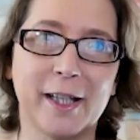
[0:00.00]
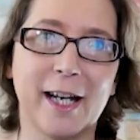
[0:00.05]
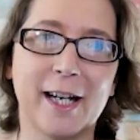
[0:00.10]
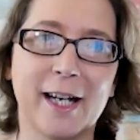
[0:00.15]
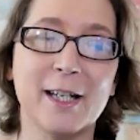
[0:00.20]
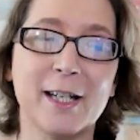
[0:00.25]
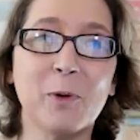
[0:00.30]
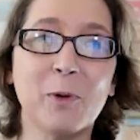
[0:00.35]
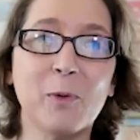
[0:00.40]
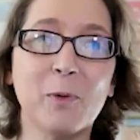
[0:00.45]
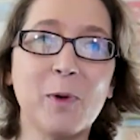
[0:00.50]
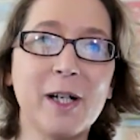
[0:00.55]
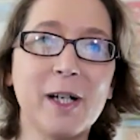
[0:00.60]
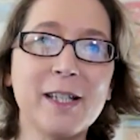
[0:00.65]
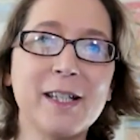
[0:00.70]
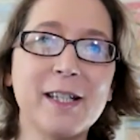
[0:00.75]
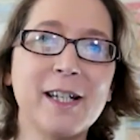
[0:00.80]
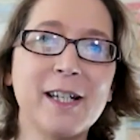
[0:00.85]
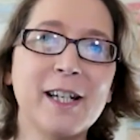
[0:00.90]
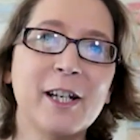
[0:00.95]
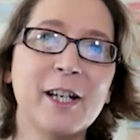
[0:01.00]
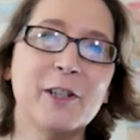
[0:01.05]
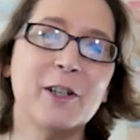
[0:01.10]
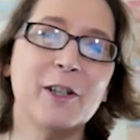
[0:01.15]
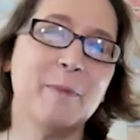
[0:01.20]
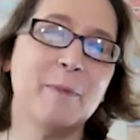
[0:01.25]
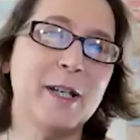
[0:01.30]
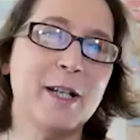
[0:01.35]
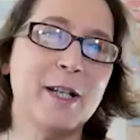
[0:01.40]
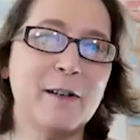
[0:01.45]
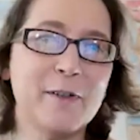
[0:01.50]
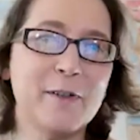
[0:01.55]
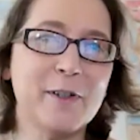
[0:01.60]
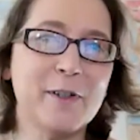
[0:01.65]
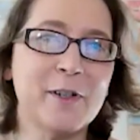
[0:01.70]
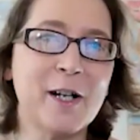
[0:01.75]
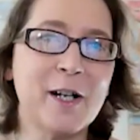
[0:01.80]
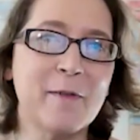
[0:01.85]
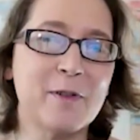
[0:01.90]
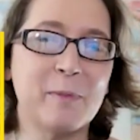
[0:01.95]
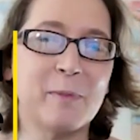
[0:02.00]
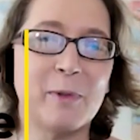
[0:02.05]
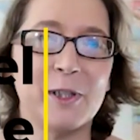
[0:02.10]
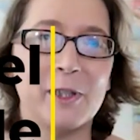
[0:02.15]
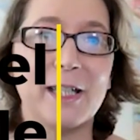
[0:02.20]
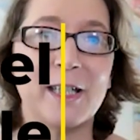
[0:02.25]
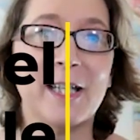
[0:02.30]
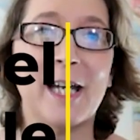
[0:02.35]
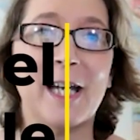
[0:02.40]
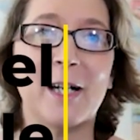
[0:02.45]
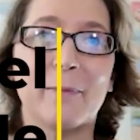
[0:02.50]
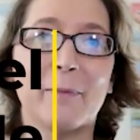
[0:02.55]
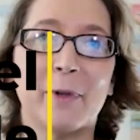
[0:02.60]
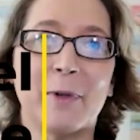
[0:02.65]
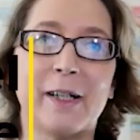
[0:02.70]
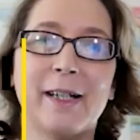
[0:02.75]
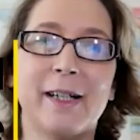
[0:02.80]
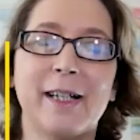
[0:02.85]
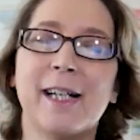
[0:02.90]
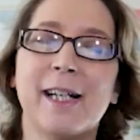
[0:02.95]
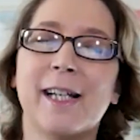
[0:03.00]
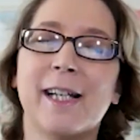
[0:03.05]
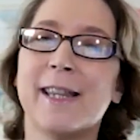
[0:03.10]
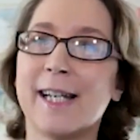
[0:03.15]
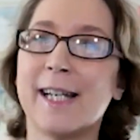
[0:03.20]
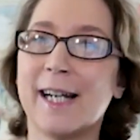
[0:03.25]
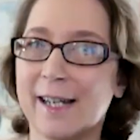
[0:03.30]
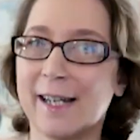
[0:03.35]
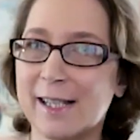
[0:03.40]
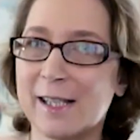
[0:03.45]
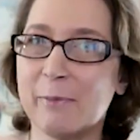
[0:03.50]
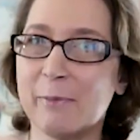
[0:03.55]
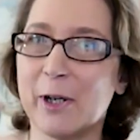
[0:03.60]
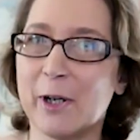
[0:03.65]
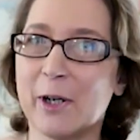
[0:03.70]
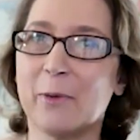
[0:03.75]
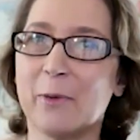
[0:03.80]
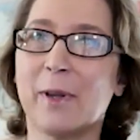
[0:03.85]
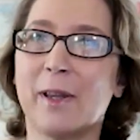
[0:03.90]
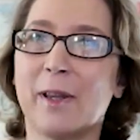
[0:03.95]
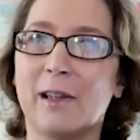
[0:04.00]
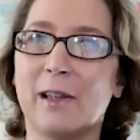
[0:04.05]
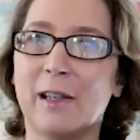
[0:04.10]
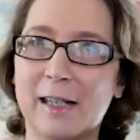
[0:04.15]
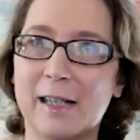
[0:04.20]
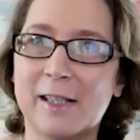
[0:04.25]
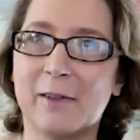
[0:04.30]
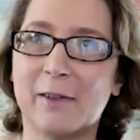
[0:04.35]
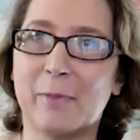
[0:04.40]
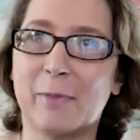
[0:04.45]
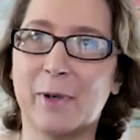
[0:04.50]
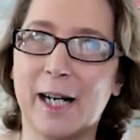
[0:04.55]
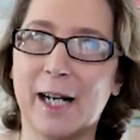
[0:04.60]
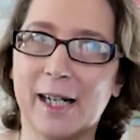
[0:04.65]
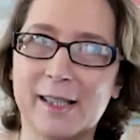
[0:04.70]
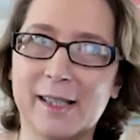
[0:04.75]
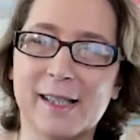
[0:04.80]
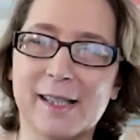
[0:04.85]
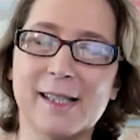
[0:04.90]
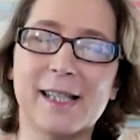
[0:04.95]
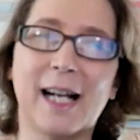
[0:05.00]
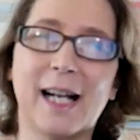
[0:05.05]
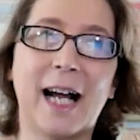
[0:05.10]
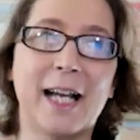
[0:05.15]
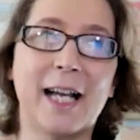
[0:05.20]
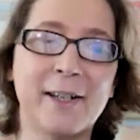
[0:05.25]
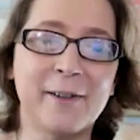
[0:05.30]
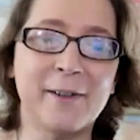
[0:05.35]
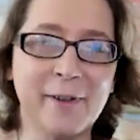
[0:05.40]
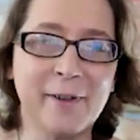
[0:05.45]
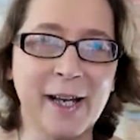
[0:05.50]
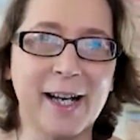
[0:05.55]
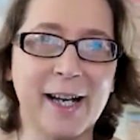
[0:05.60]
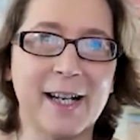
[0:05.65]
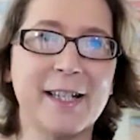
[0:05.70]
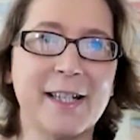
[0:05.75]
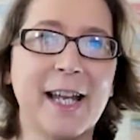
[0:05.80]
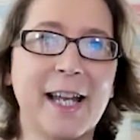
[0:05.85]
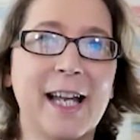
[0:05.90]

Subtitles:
Number one, you may not feel comfortable on camera. That gets better with lots of practice. I have had a